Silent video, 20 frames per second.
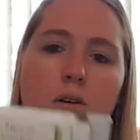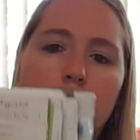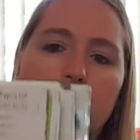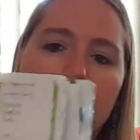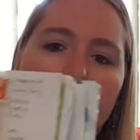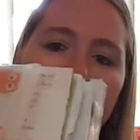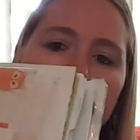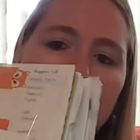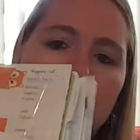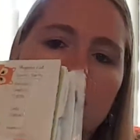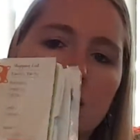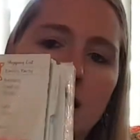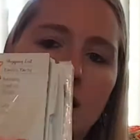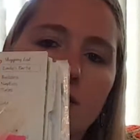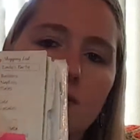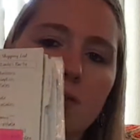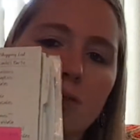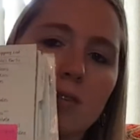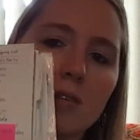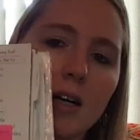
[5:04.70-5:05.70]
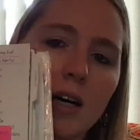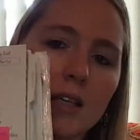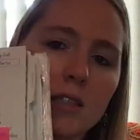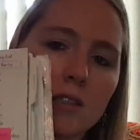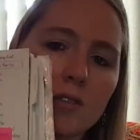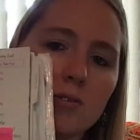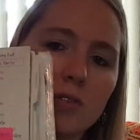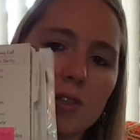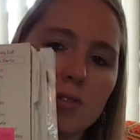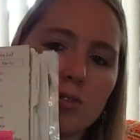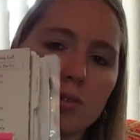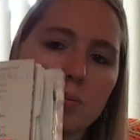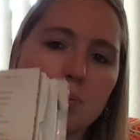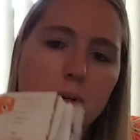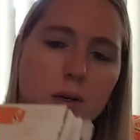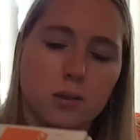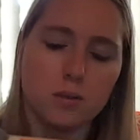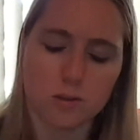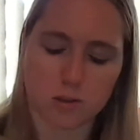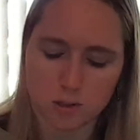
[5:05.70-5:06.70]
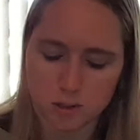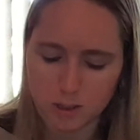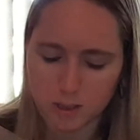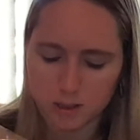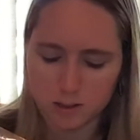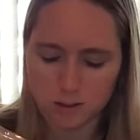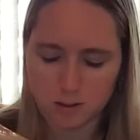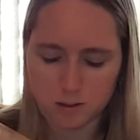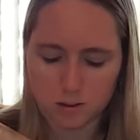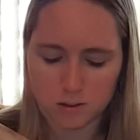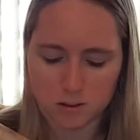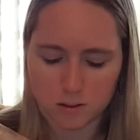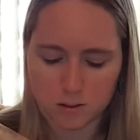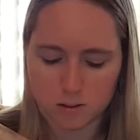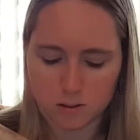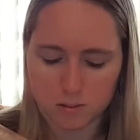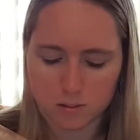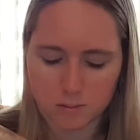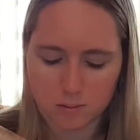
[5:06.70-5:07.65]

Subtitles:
where I just have lots of different Post-its.